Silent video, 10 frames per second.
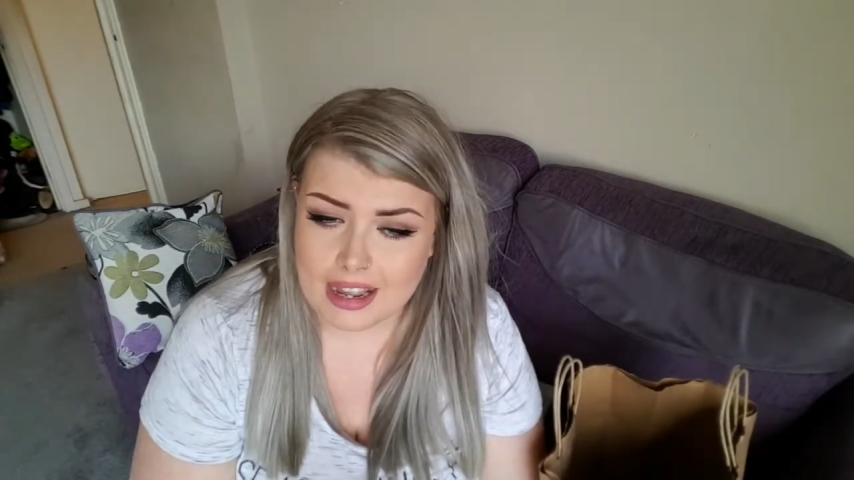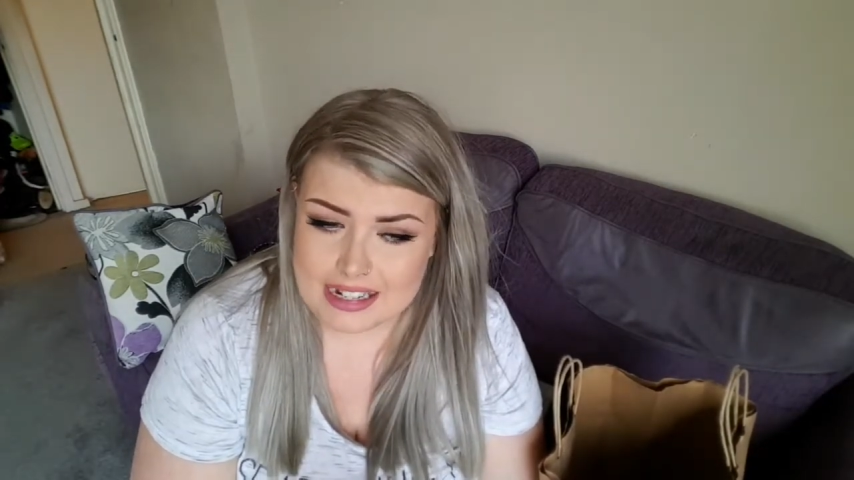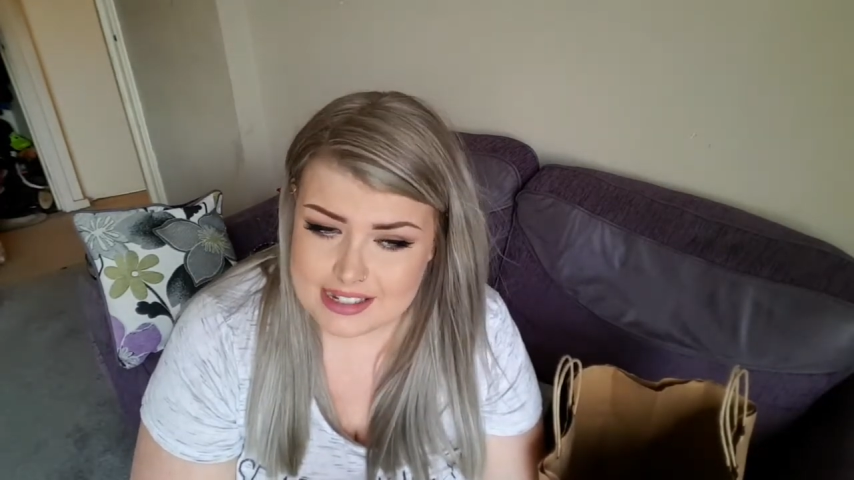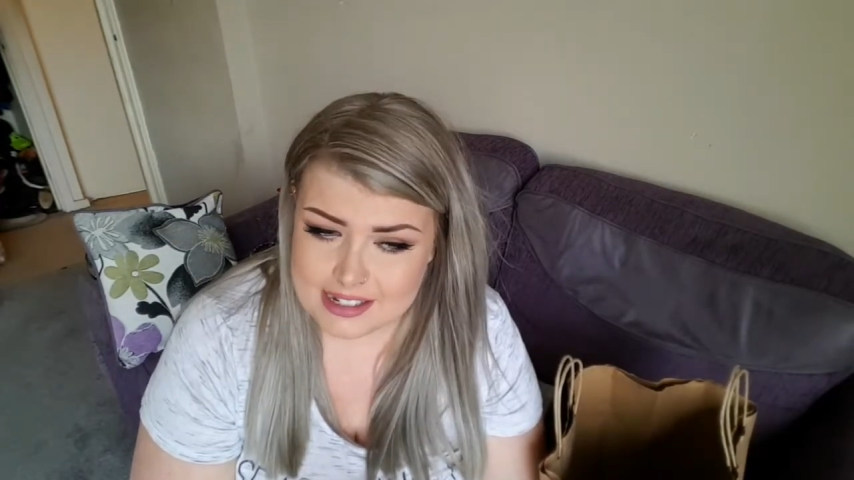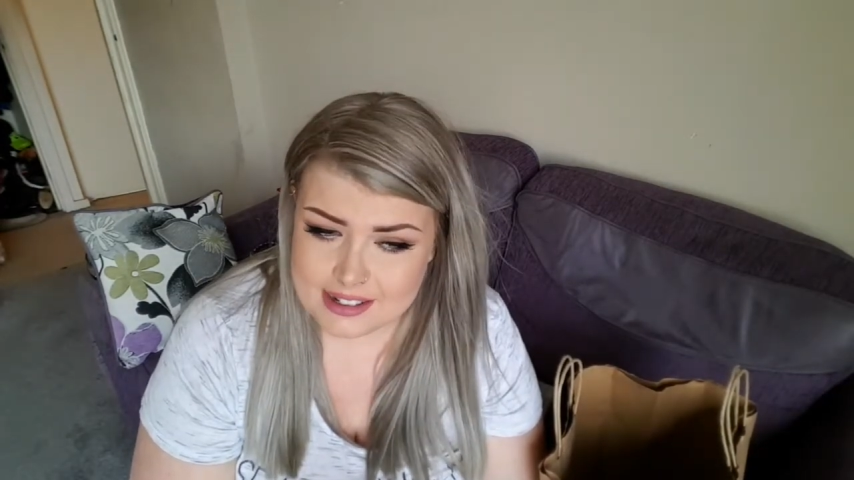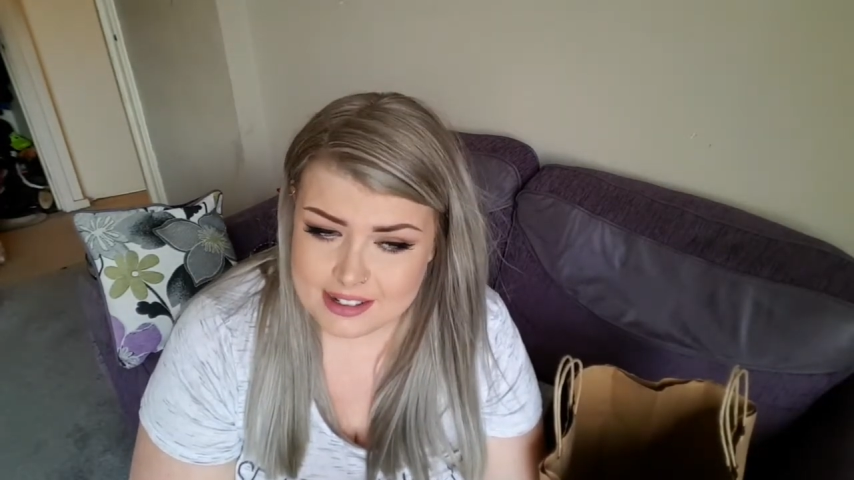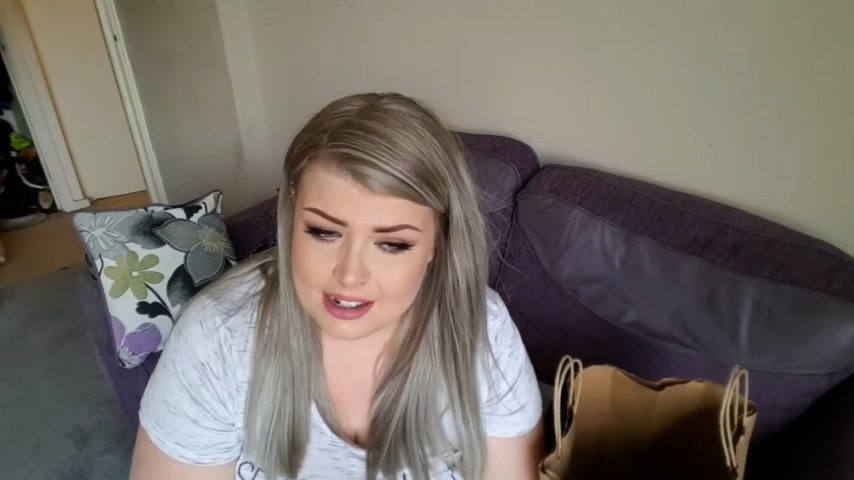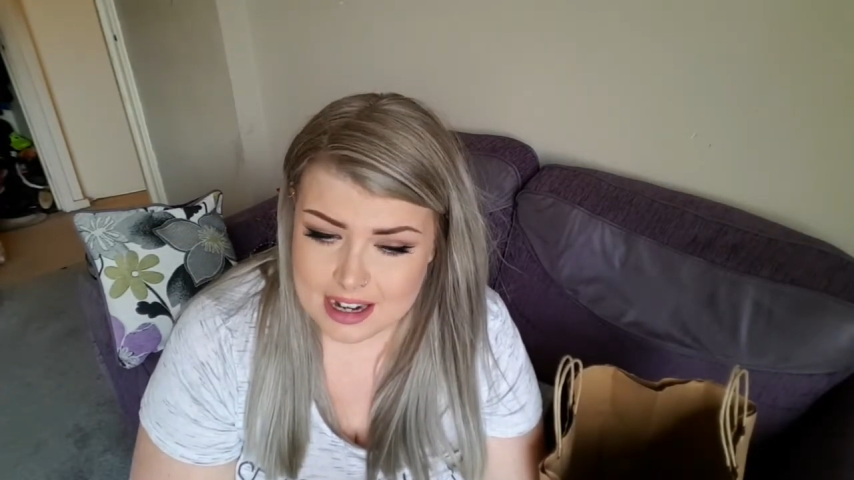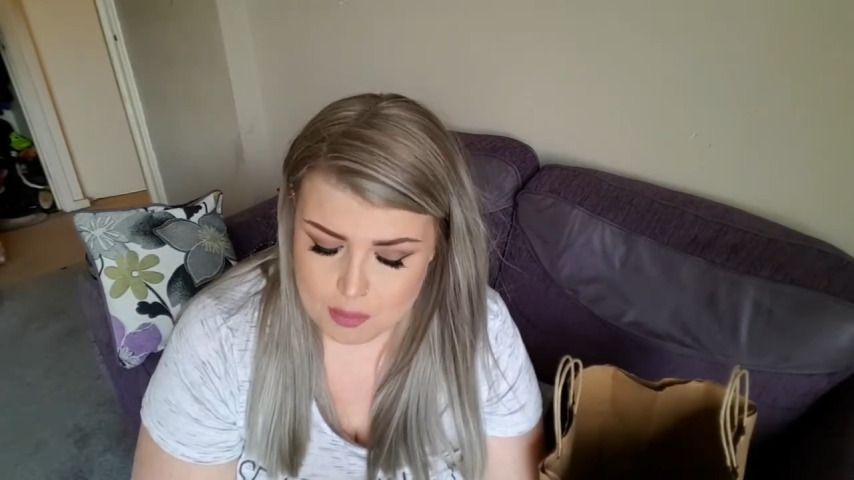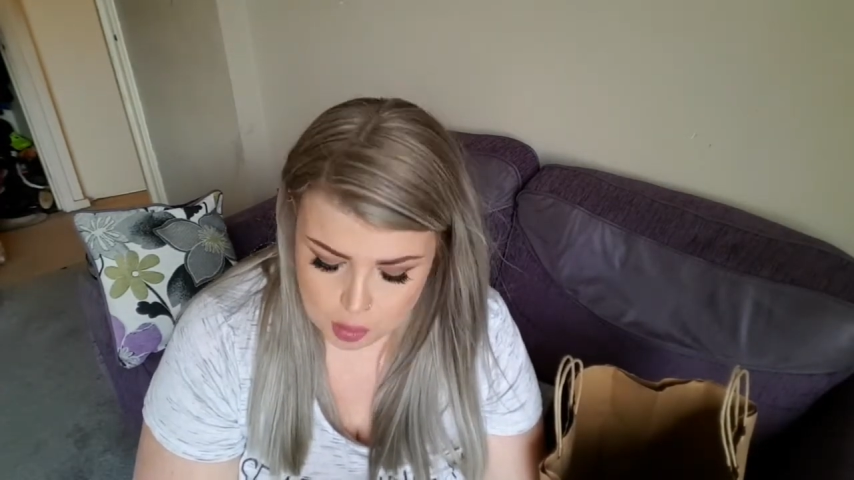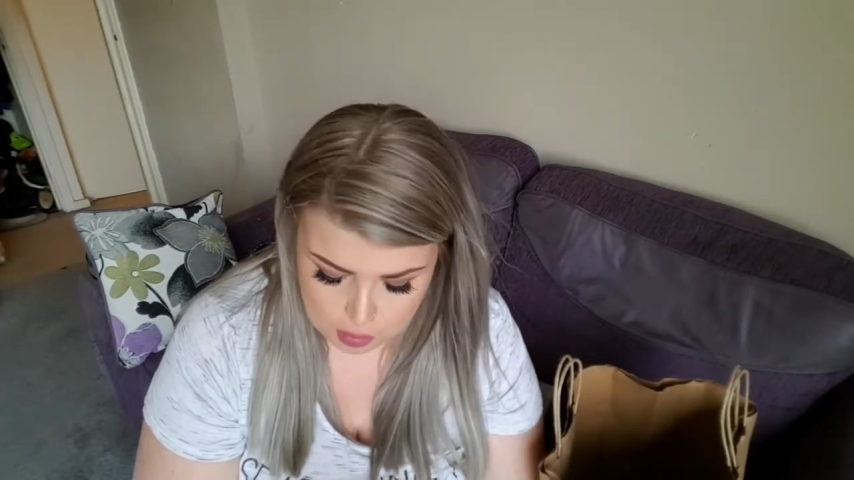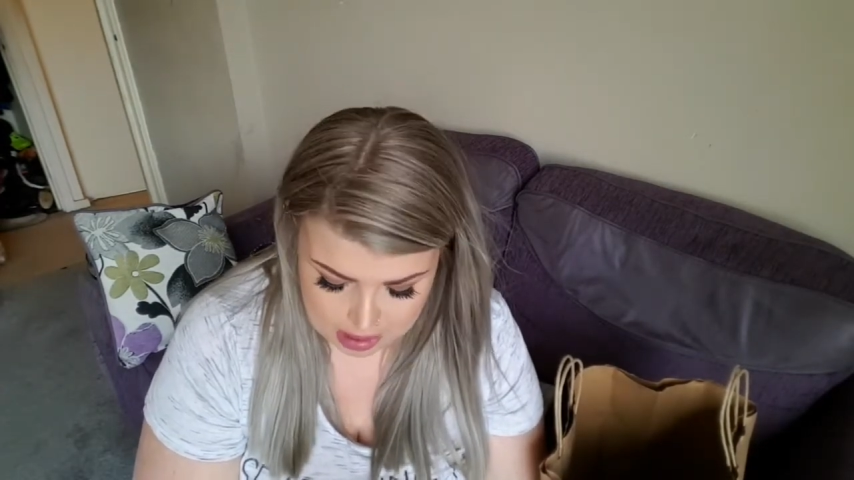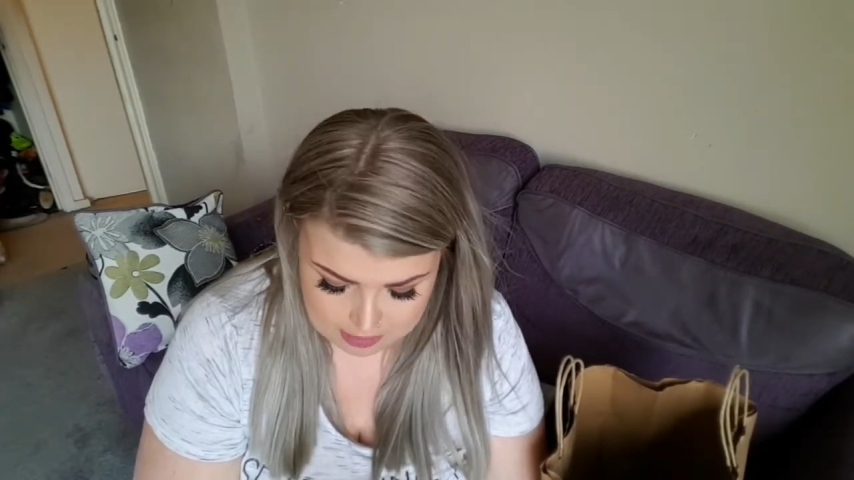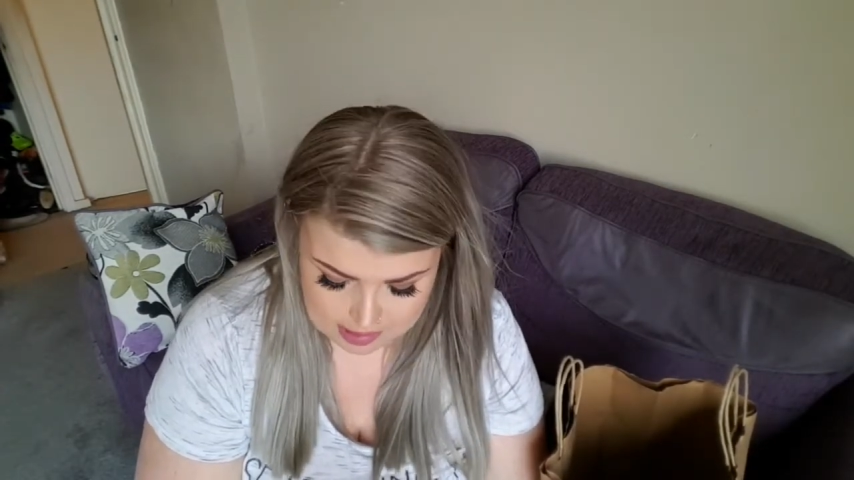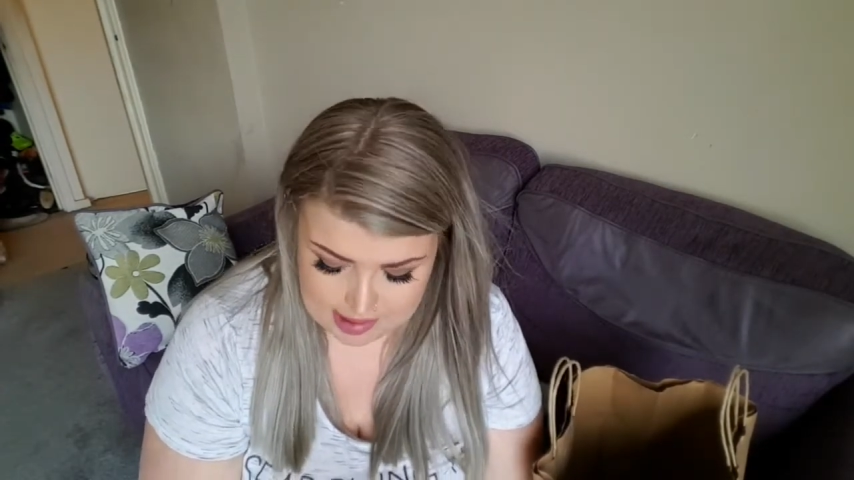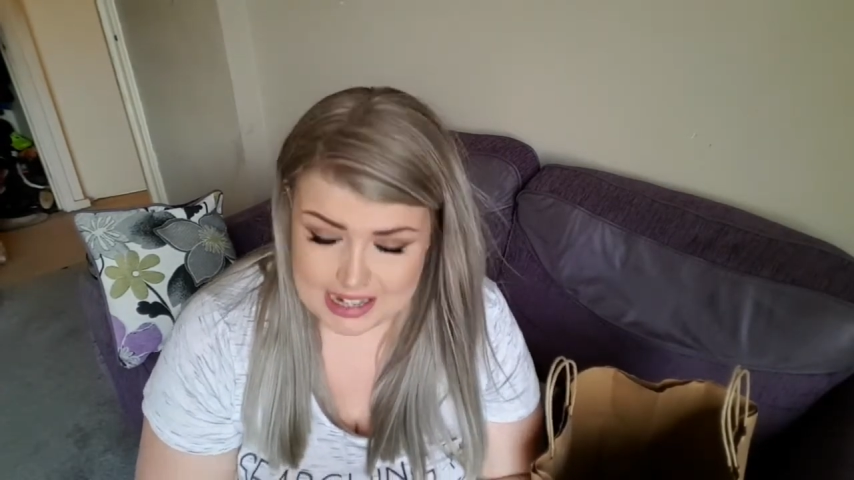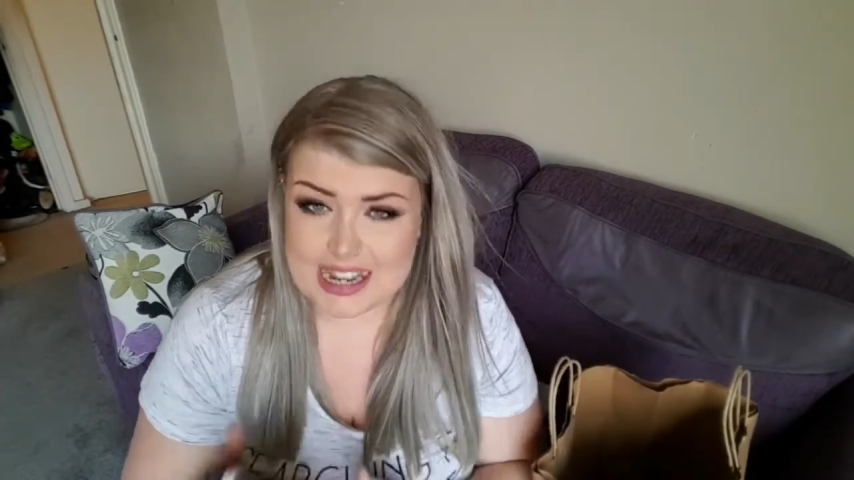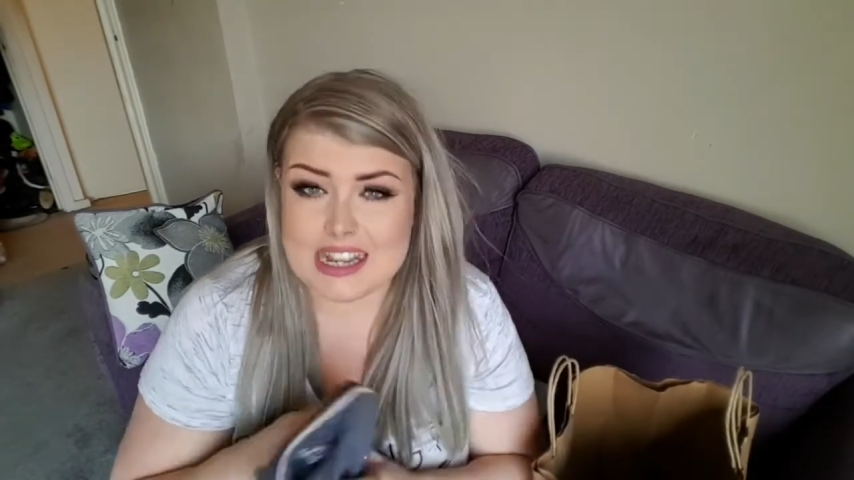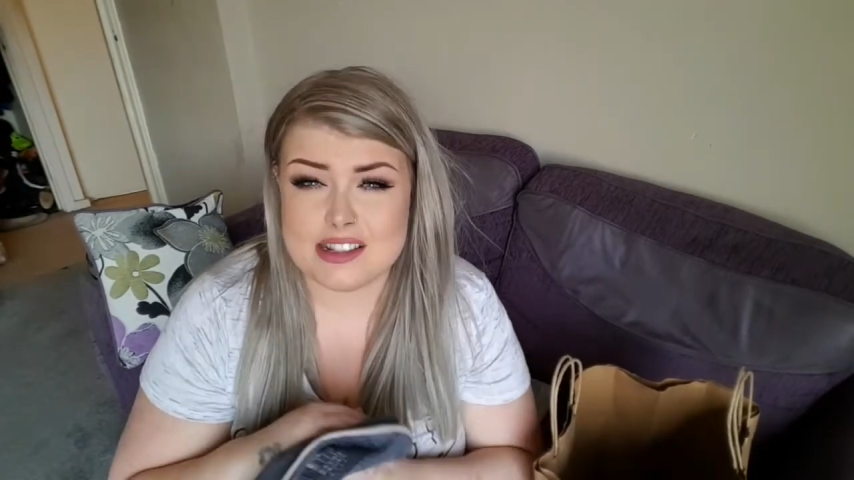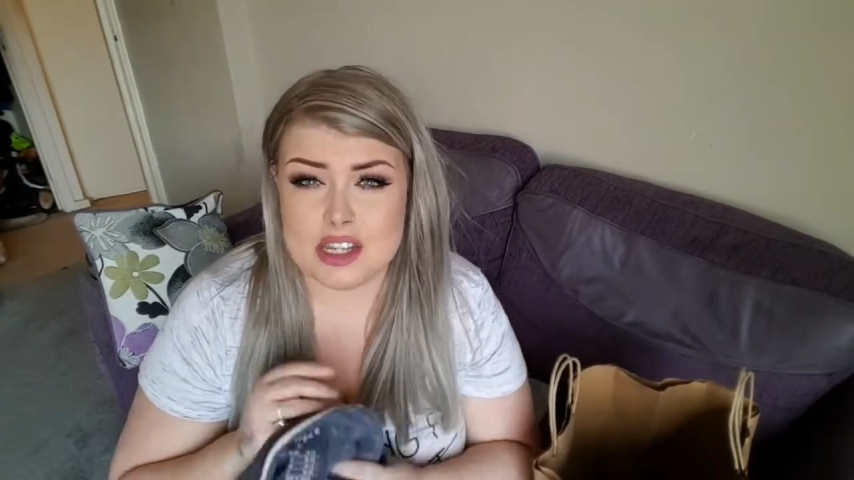I didn't, and I've been wearing this, and
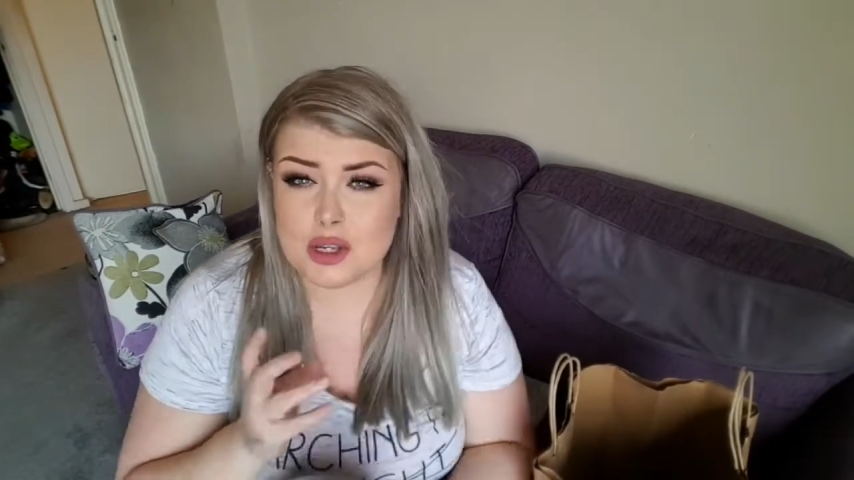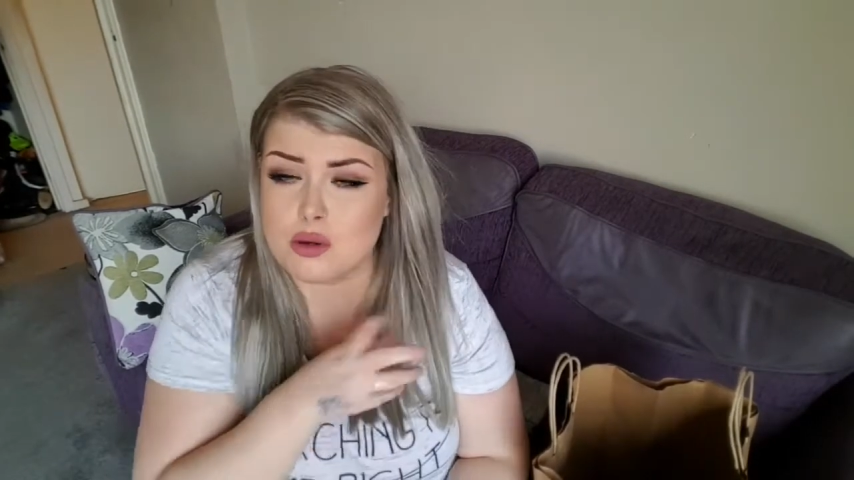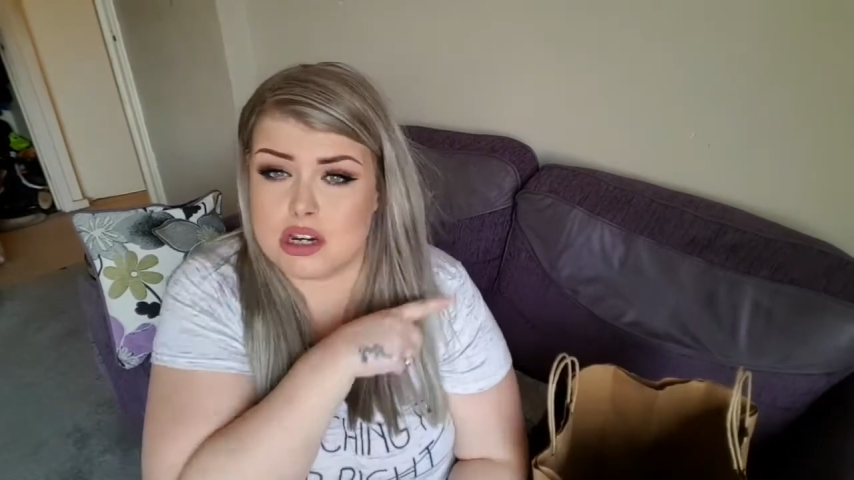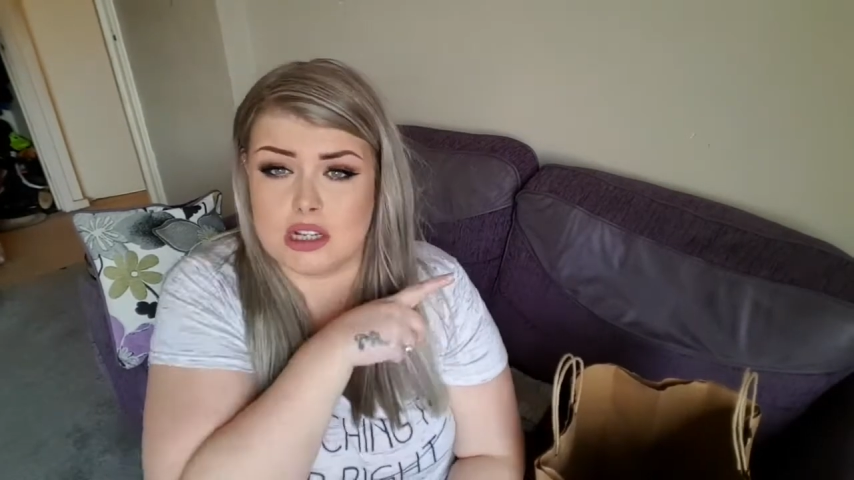it is huge.